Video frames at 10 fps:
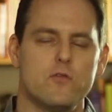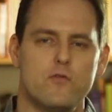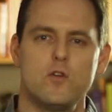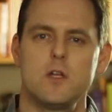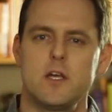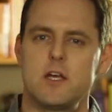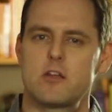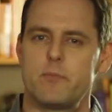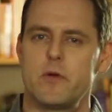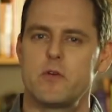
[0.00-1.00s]
to fully
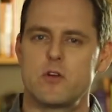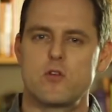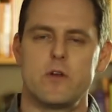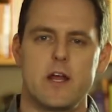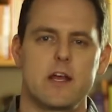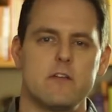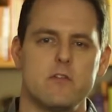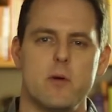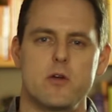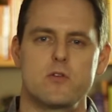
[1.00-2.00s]
experience your negative
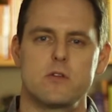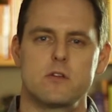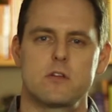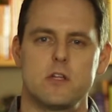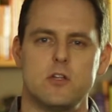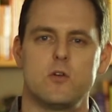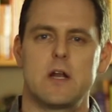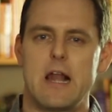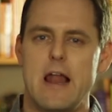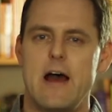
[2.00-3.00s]
emotions, you
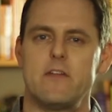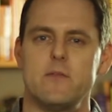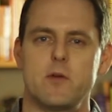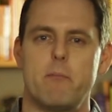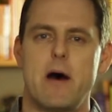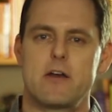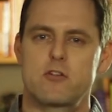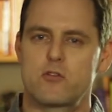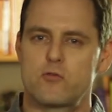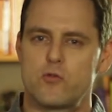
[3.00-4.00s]
can allow them to
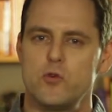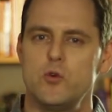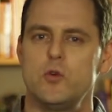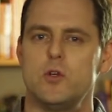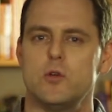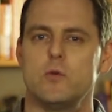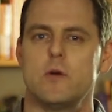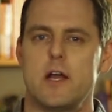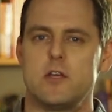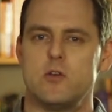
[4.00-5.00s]
pass through you,
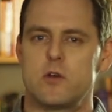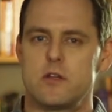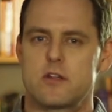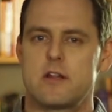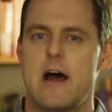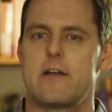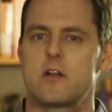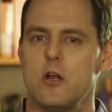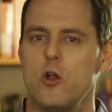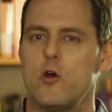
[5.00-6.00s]
and you can start
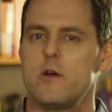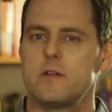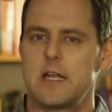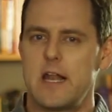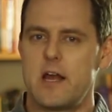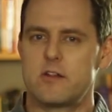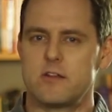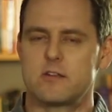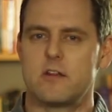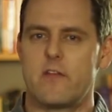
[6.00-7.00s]
to learn the
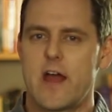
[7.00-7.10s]
lessons that